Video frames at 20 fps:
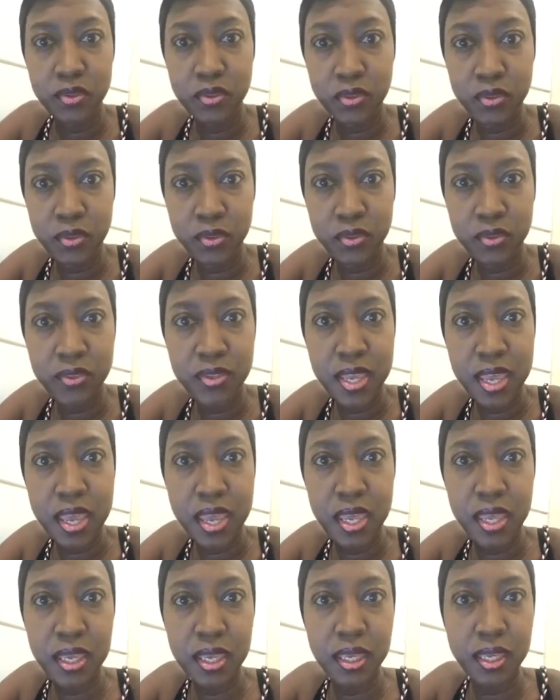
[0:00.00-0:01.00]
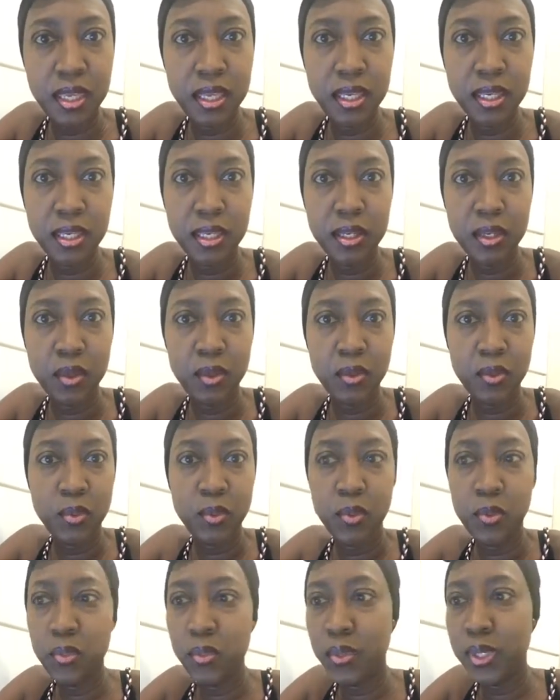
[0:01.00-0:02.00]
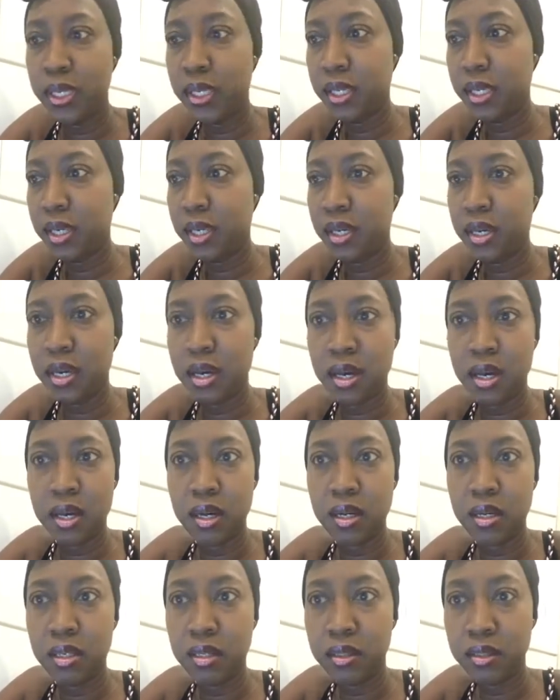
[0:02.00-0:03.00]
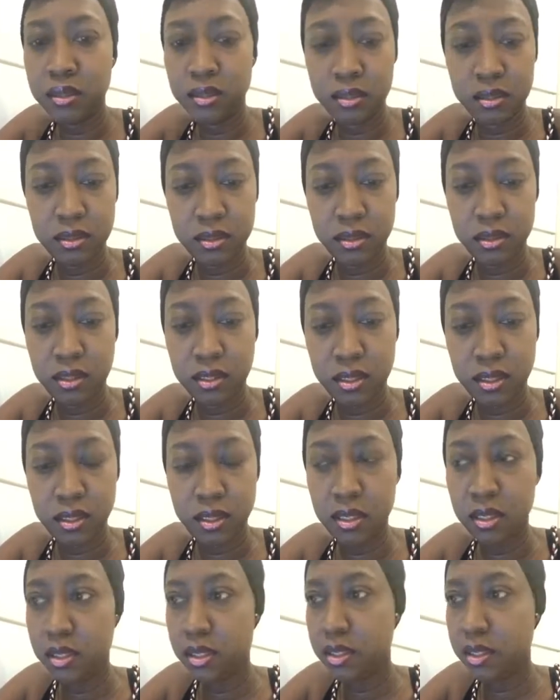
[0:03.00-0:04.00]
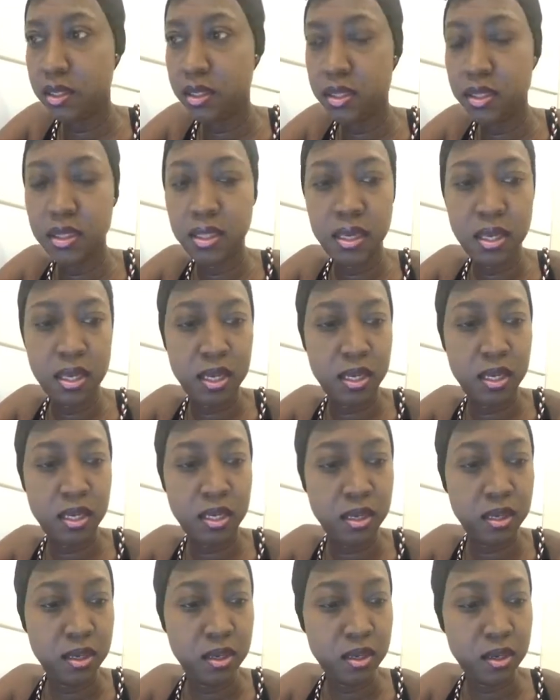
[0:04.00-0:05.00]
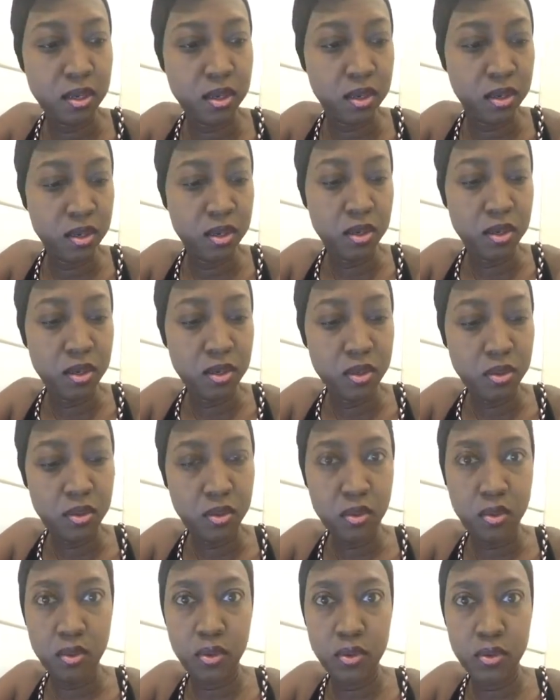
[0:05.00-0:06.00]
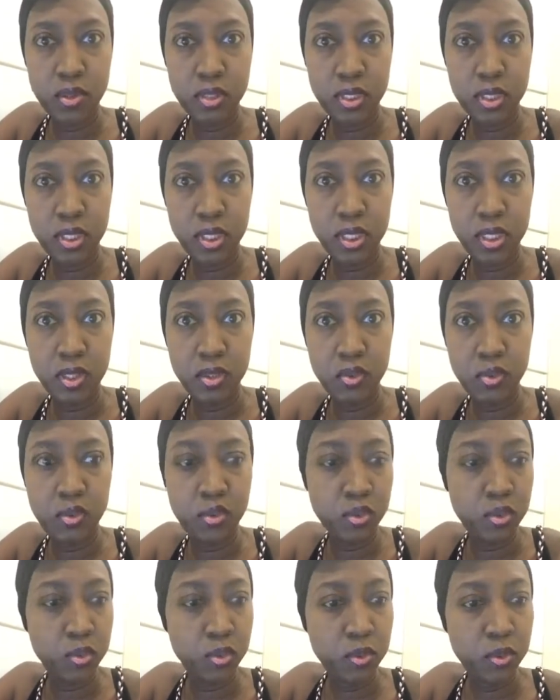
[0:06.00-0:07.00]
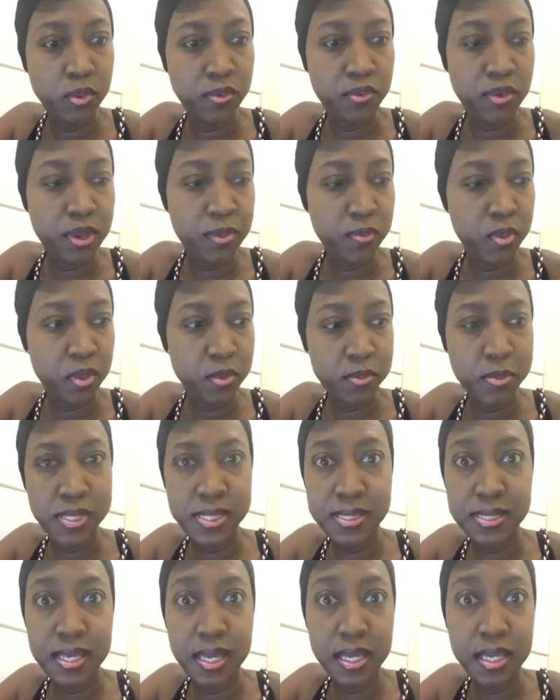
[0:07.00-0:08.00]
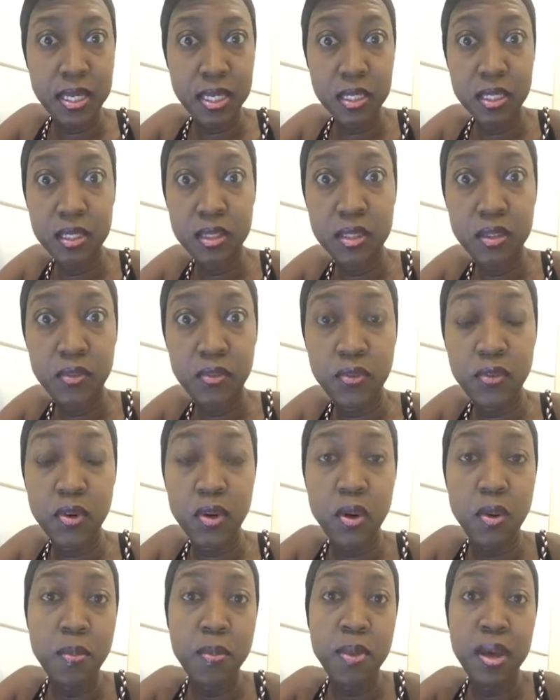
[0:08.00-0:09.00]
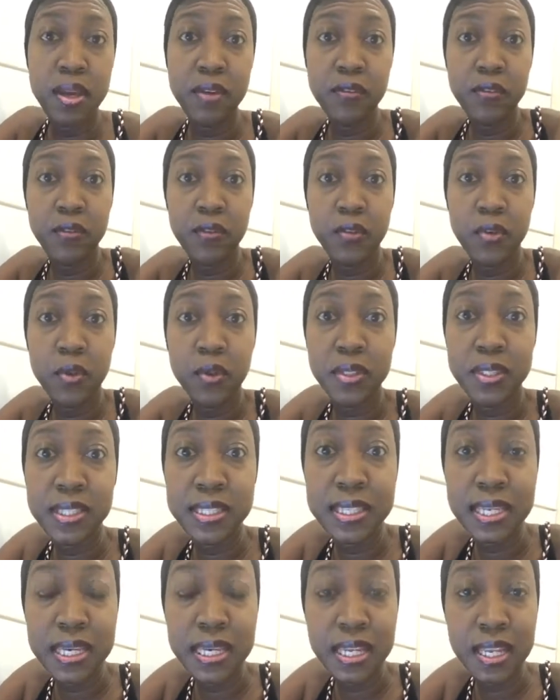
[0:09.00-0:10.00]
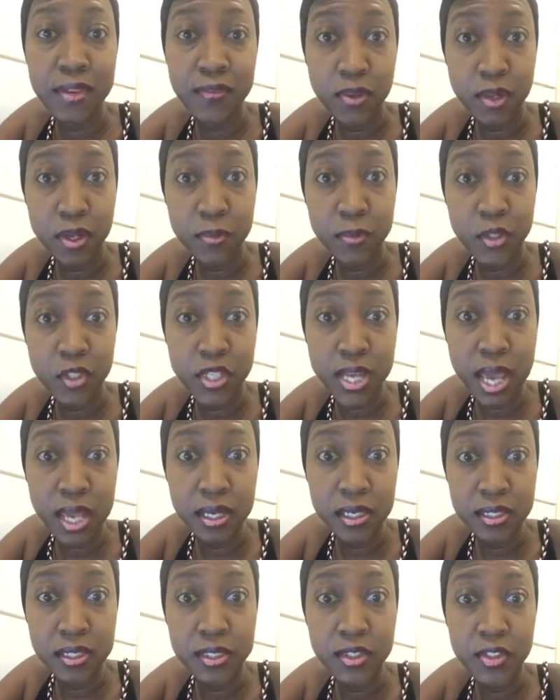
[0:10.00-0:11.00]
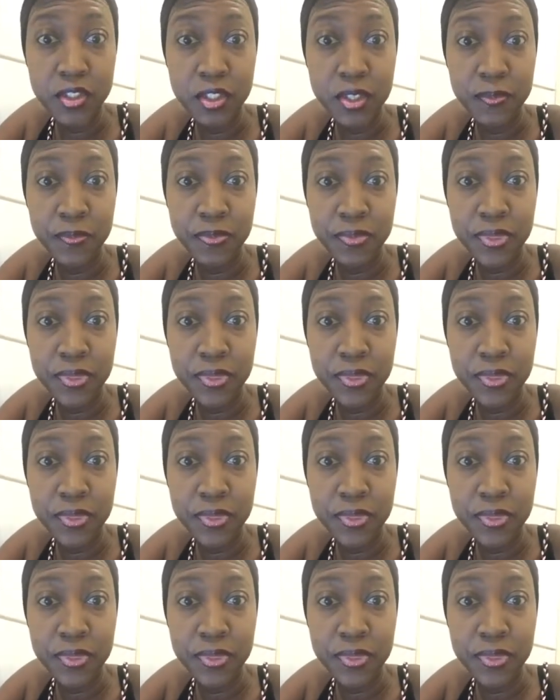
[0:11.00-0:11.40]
Today we are day 32, if I'm not mistaken, from my 40-day level up challenge.